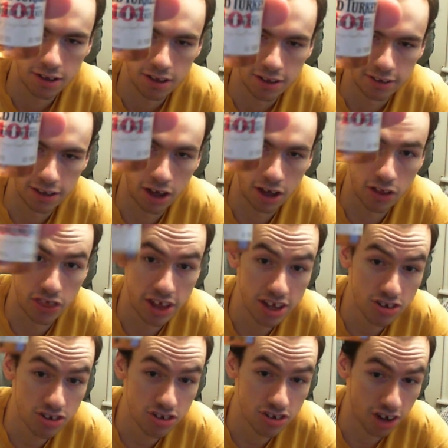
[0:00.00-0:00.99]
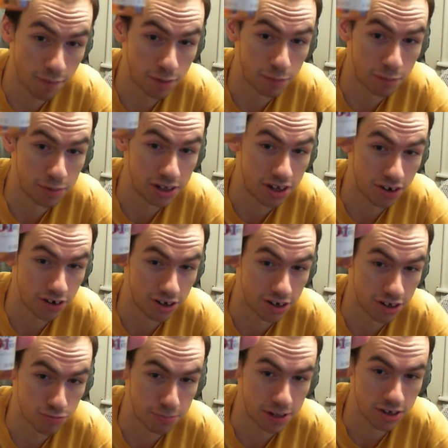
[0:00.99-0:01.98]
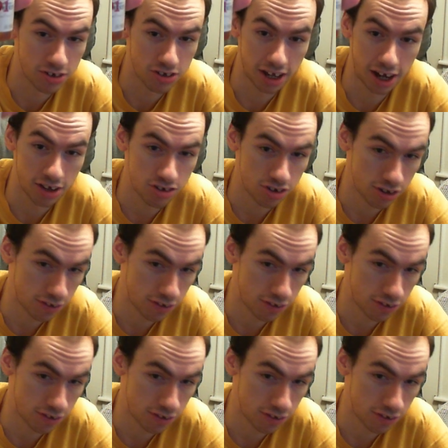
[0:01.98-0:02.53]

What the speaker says: Now this, I'm going to be curious, because like I say,